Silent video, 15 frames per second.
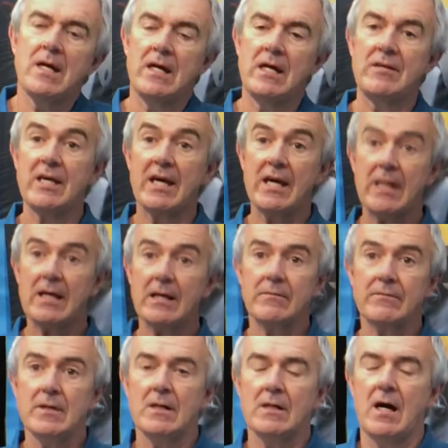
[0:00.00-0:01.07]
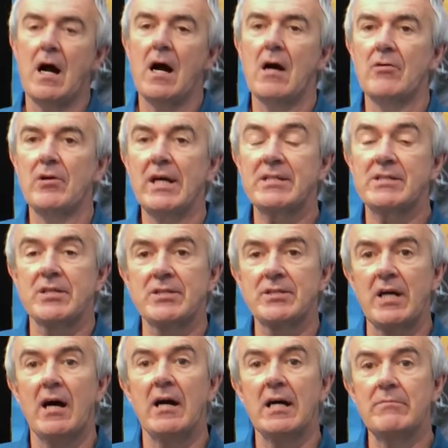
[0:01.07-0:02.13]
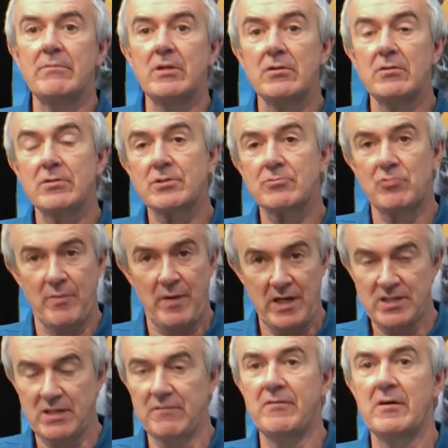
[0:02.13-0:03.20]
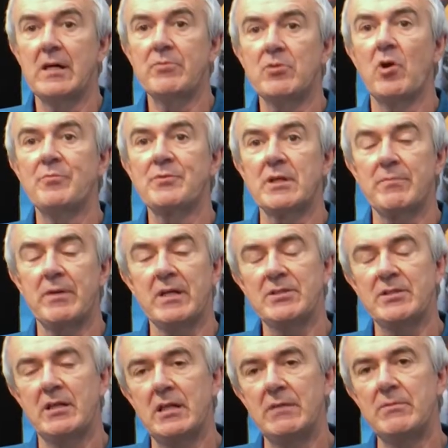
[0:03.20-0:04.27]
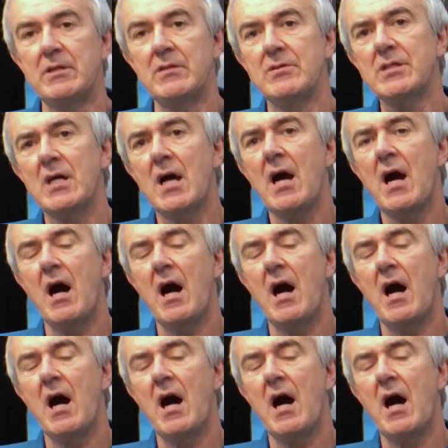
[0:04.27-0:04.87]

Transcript: In the air, our latest IMUs, replacing fiber optic based IMUs,